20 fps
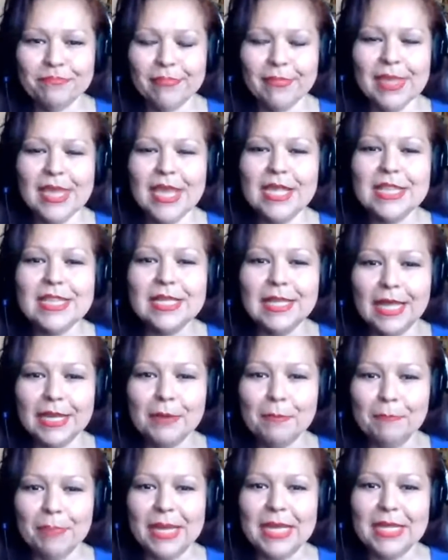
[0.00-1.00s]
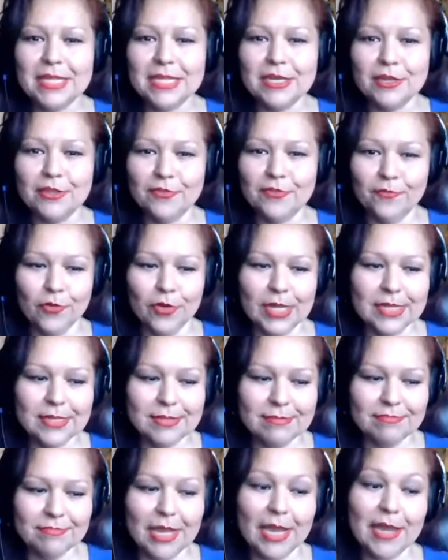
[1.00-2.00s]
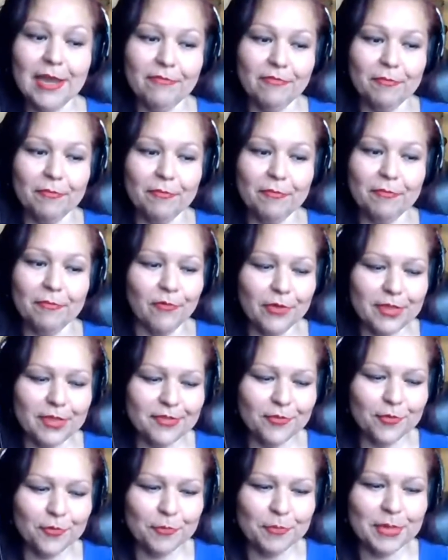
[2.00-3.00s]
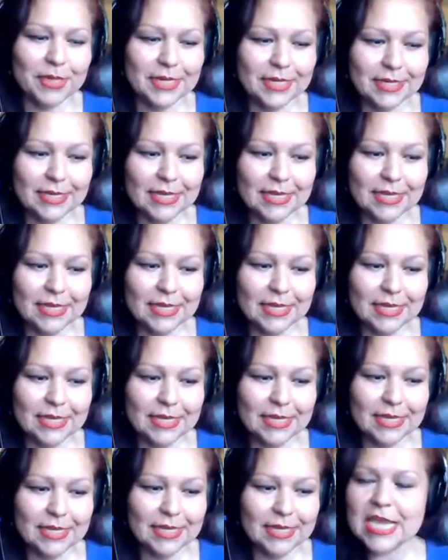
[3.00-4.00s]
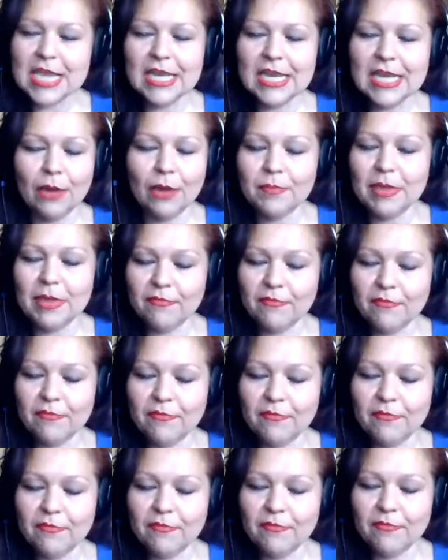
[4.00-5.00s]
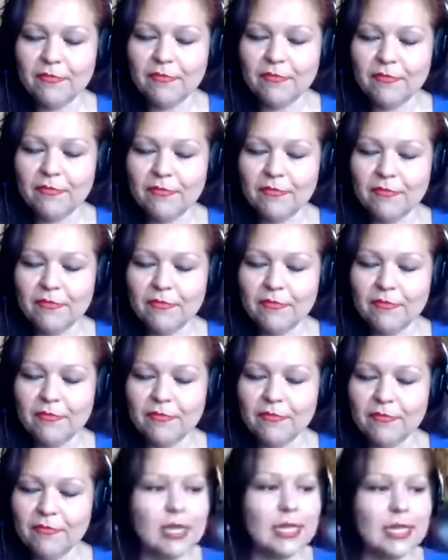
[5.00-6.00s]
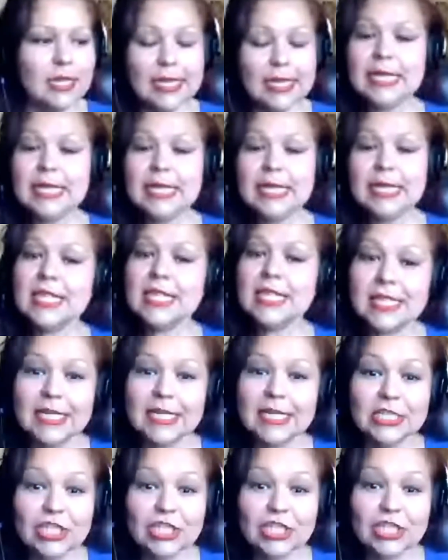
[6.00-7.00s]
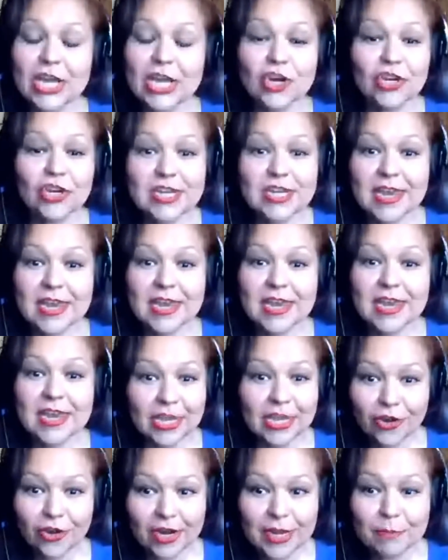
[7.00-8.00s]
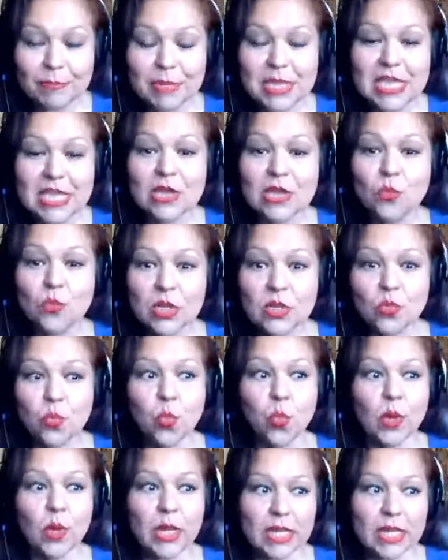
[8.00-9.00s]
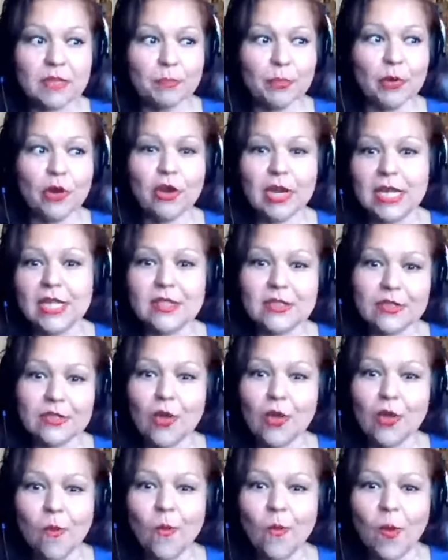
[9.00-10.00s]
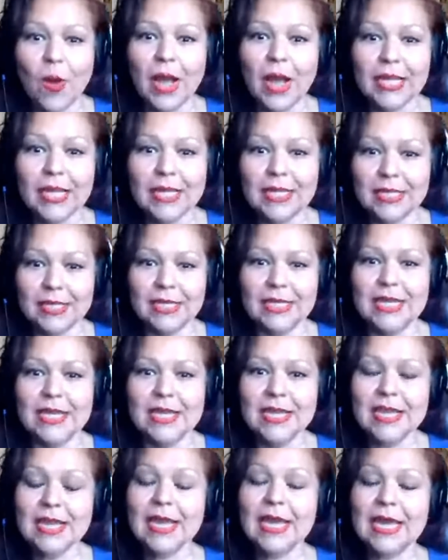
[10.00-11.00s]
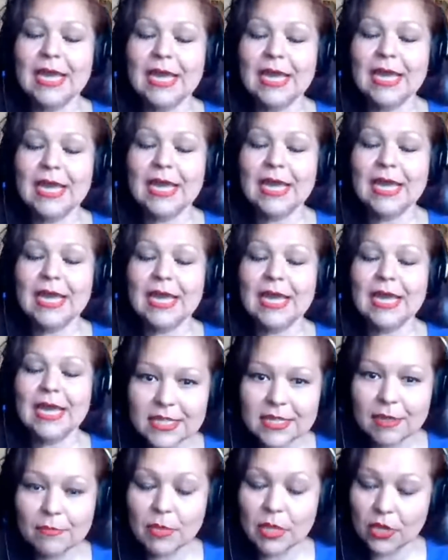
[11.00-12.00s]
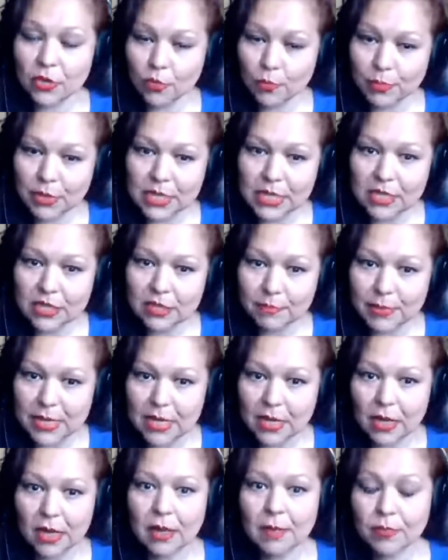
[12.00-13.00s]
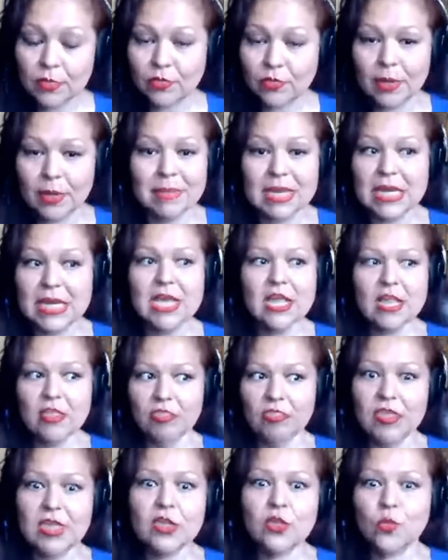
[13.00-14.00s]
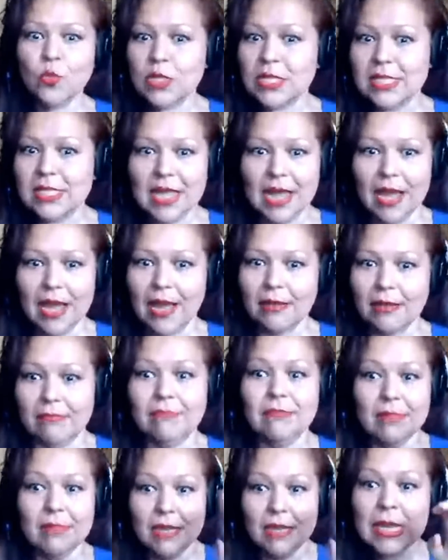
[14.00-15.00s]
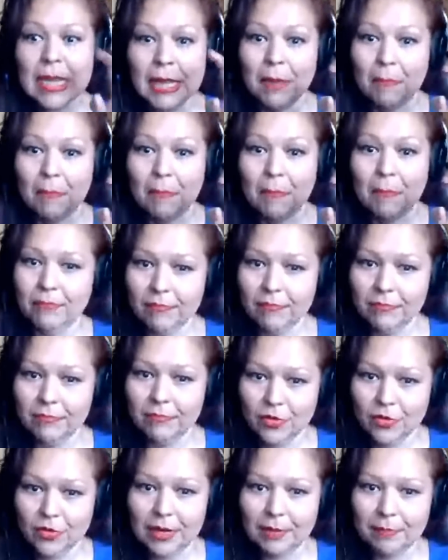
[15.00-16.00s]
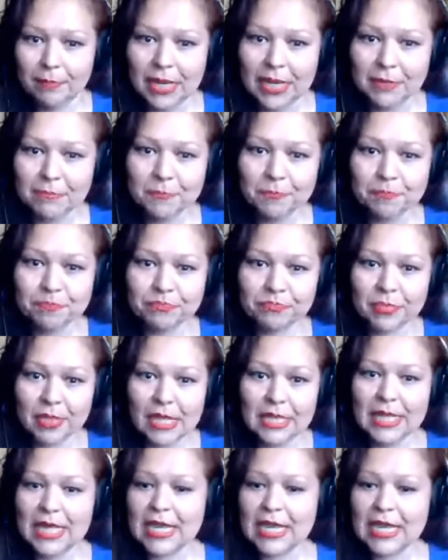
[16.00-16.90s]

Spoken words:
He has a lot of bass in his voice. I have a big voice too, but I would always make fun of him because he can't whisper. In this session, I could not hear him. He was whispering so quietly, and I had to ask him, can you please speak up? So, I mean, this was not him. You know what I mean? Like,